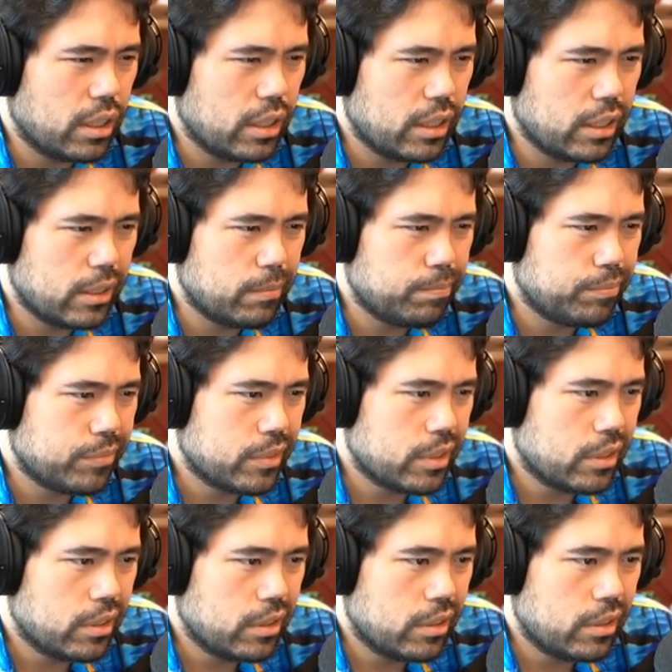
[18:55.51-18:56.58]
um
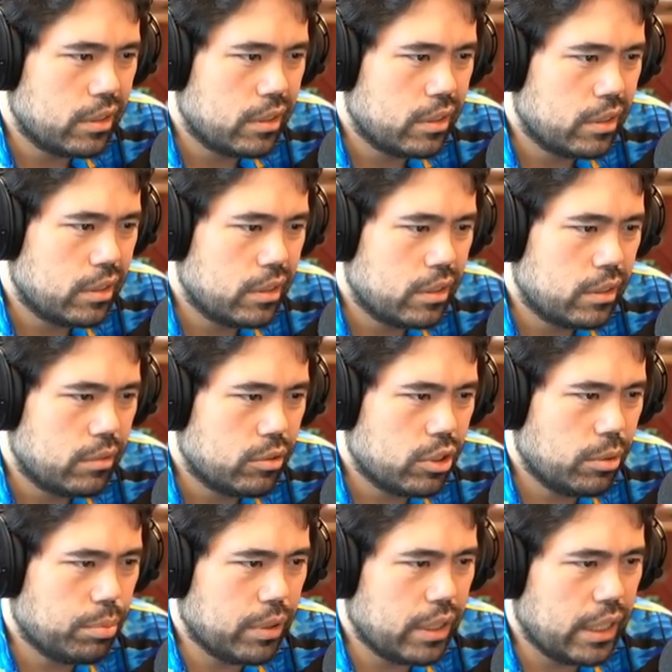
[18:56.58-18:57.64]

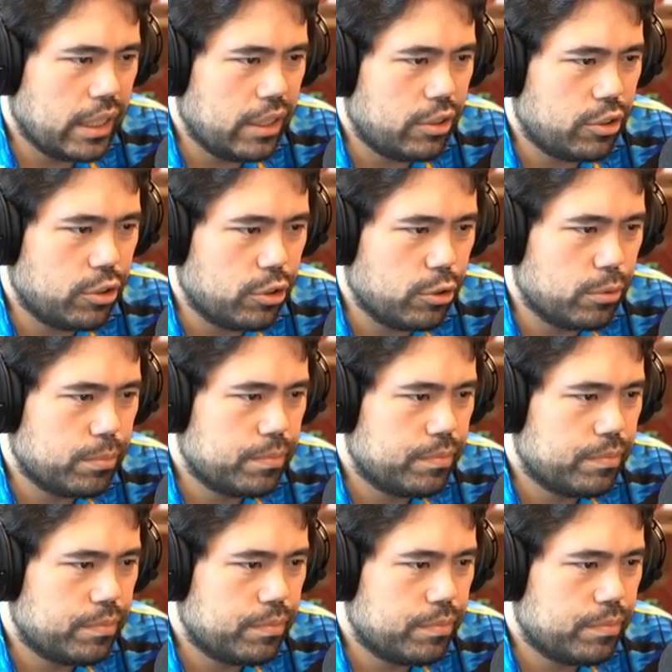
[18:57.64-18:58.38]
gonna play knight e2